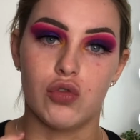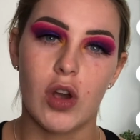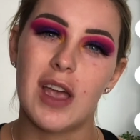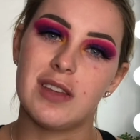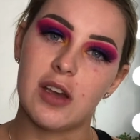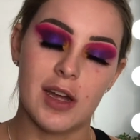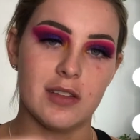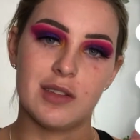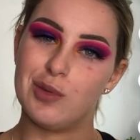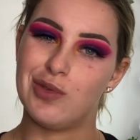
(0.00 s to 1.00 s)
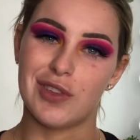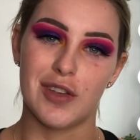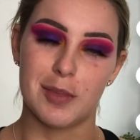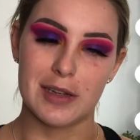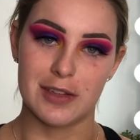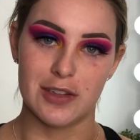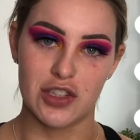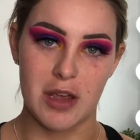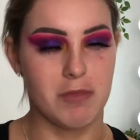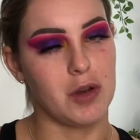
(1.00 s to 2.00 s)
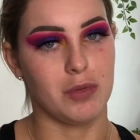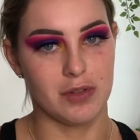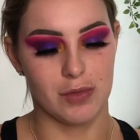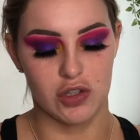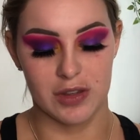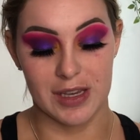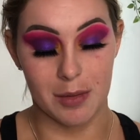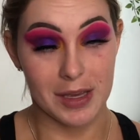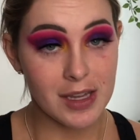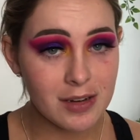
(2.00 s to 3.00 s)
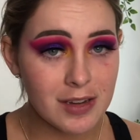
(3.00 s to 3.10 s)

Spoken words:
dries it kind of still just goes back to the shape that it was originally coming in.